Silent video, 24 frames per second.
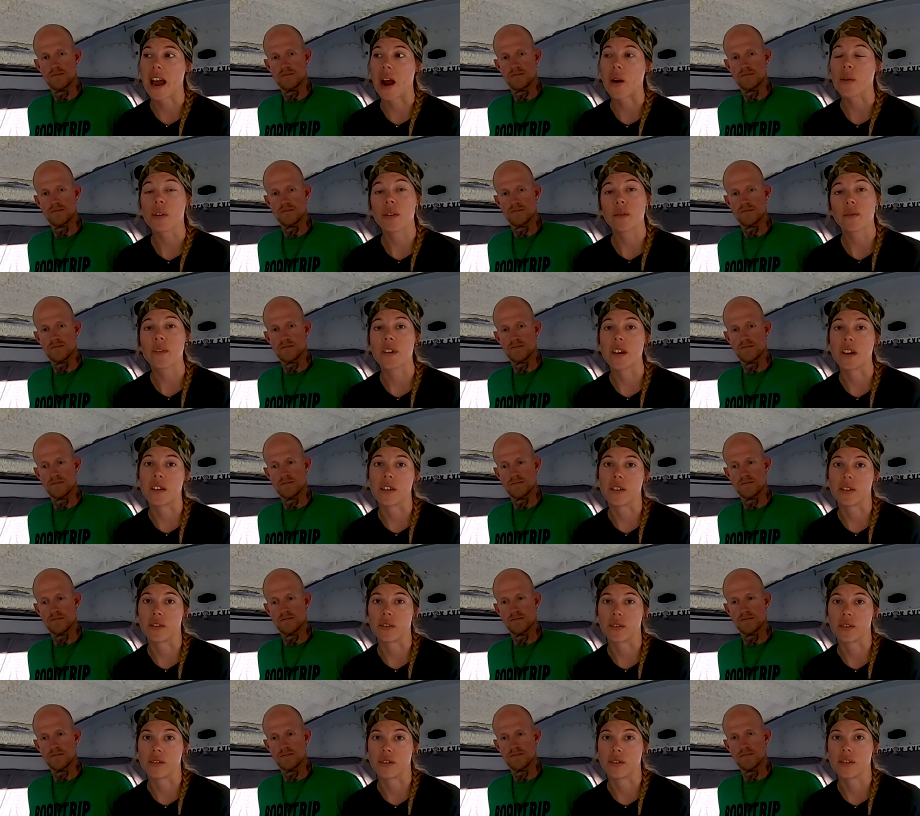Speaker 1: our
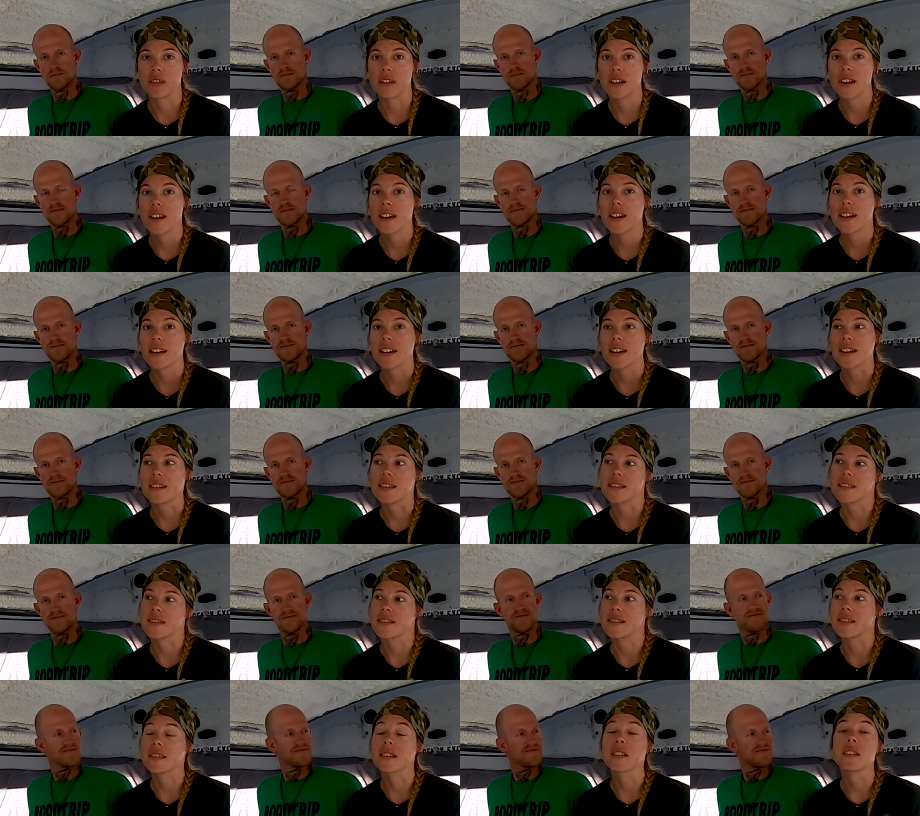vehicle
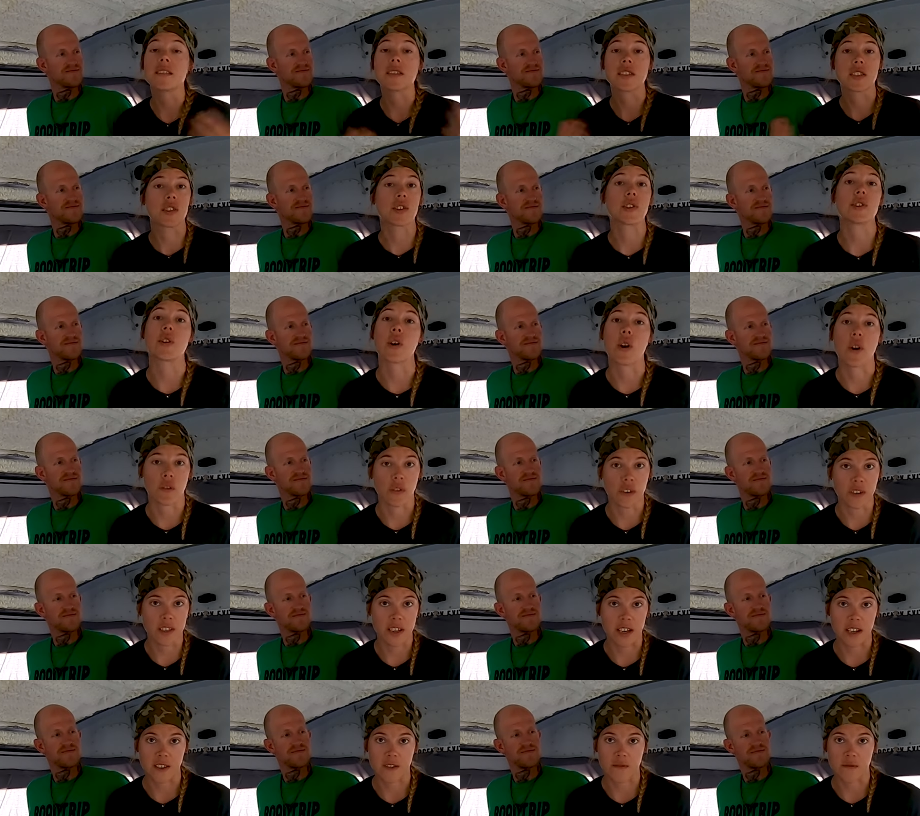is considered an
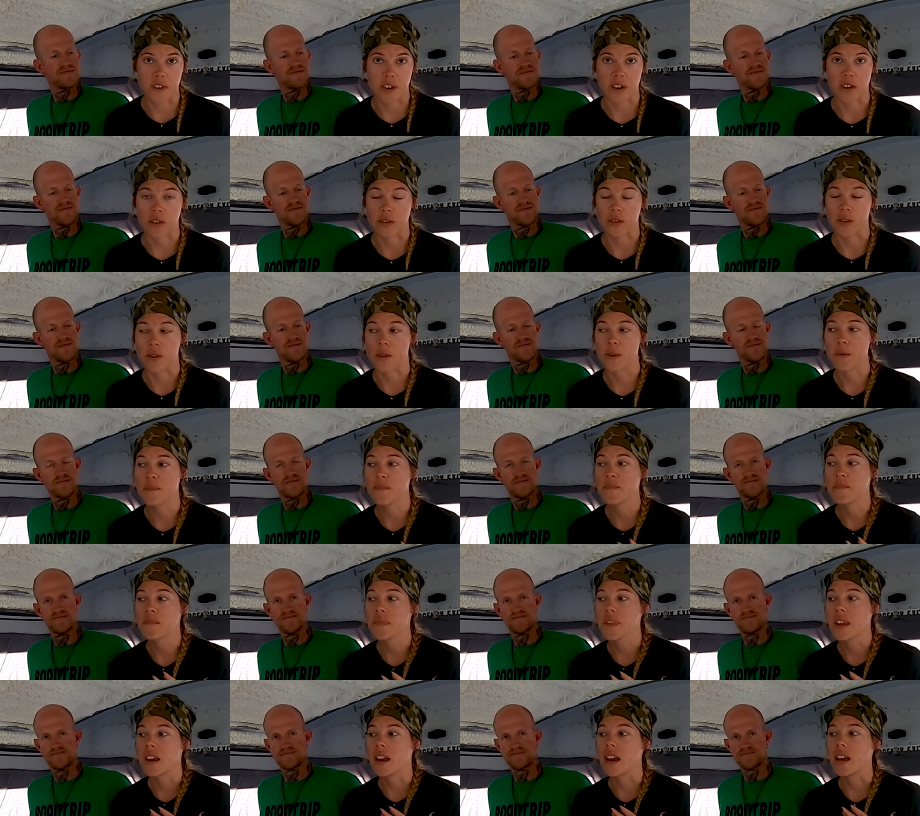oversized vehicle.
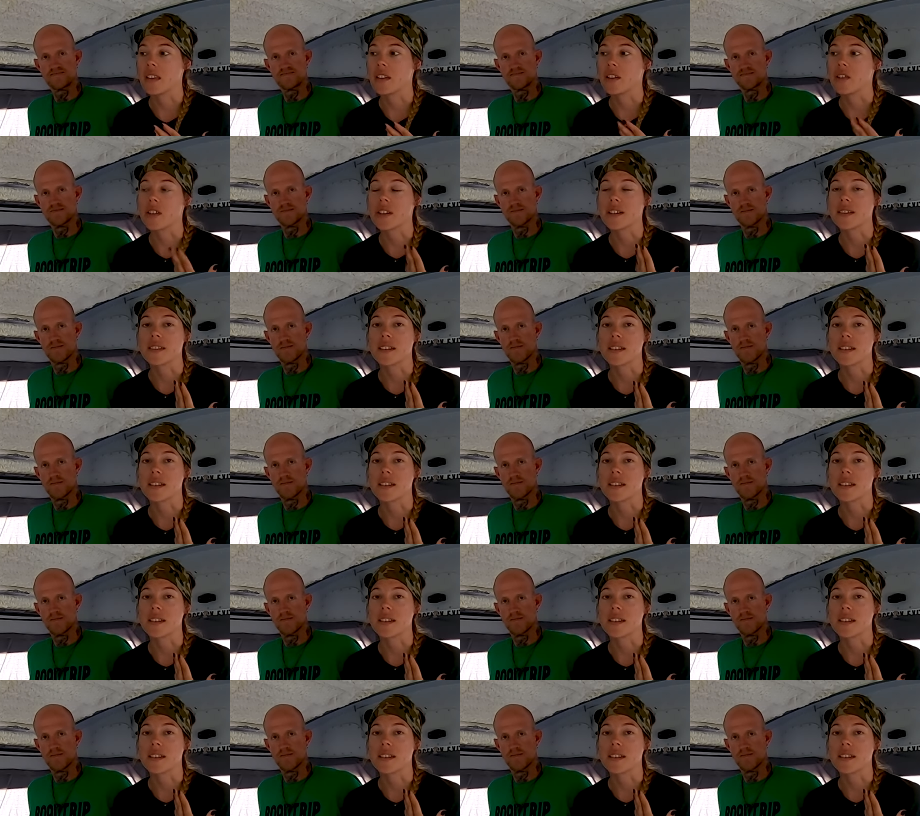And there is